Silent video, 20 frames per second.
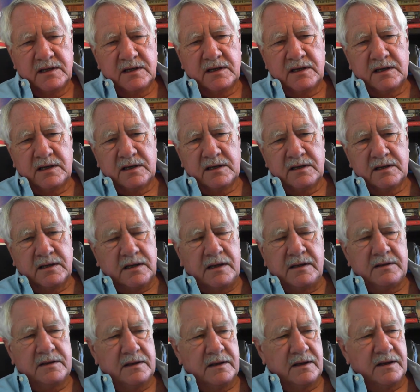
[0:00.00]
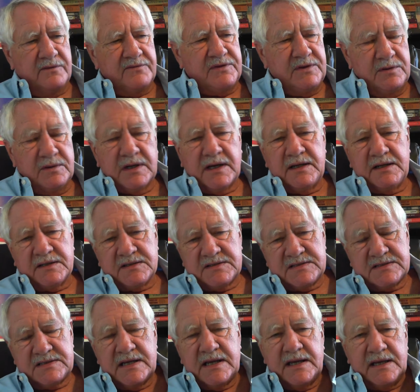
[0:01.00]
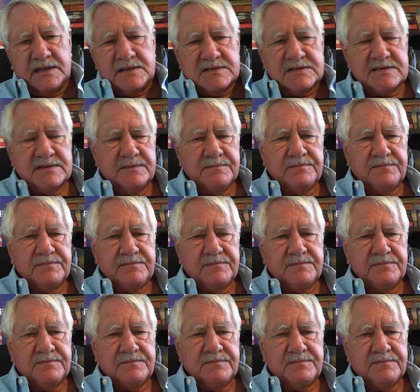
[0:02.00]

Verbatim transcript: uh, of the United States,